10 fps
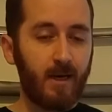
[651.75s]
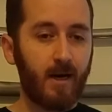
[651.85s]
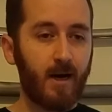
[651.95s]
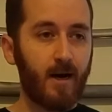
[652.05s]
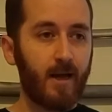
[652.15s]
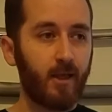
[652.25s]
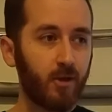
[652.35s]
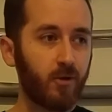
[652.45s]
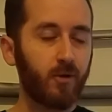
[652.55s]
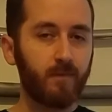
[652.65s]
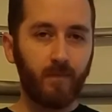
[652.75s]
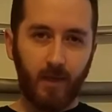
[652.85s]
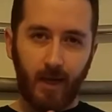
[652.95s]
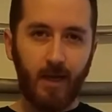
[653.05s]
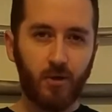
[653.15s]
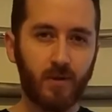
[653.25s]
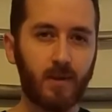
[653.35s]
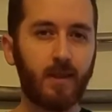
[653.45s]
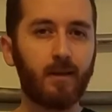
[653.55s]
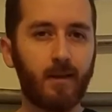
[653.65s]
Another
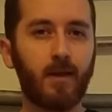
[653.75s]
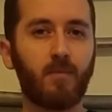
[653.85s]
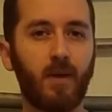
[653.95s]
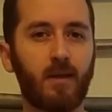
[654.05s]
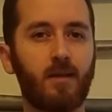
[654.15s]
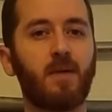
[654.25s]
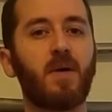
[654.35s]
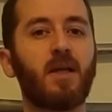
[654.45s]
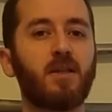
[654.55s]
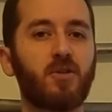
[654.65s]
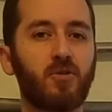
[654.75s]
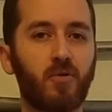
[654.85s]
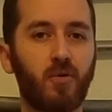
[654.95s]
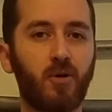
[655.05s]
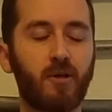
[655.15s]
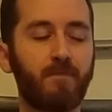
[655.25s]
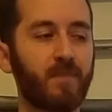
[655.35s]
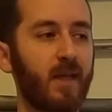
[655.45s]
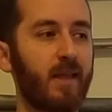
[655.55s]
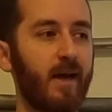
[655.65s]
interesting tidbit about this sword
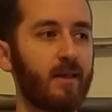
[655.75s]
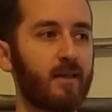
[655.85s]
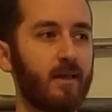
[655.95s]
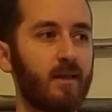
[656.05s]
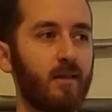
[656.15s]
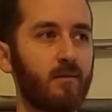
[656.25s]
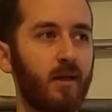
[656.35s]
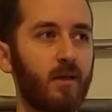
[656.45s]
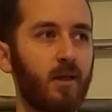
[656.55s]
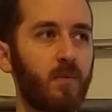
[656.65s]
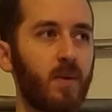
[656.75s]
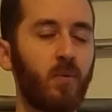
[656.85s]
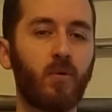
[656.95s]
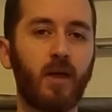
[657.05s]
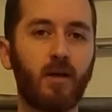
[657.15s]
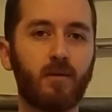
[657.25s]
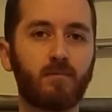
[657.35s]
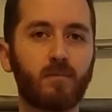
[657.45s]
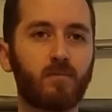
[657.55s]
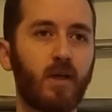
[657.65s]
that I think a lot of people
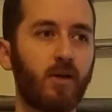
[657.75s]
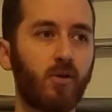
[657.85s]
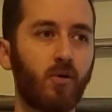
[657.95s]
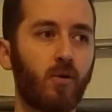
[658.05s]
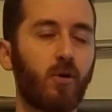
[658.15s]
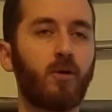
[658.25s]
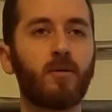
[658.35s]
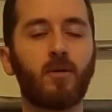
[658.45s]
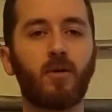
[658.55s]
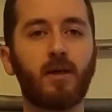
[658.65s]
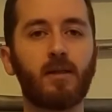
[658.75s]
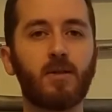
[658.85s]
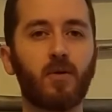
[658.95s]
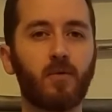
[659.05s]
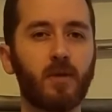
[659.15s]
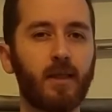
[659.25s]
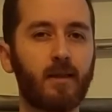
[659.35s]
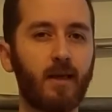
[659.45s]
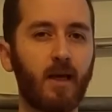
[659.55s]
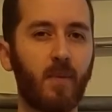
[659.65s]
ignore, or at least don't really
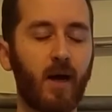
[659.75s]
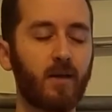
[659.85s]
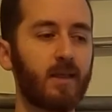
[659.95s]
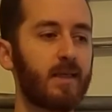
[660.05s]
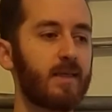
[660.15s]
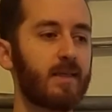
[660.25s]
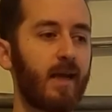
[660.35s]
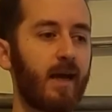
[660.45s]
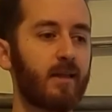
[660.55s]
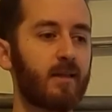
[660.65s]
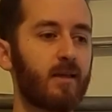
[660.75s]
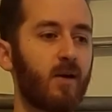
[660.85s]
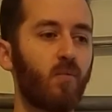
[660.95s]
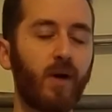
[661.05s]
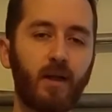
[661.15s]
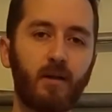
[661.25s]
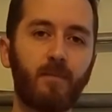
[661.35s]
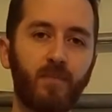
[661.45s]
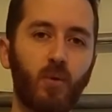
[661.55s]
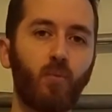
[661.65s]
think about, is that
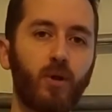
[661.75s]
while the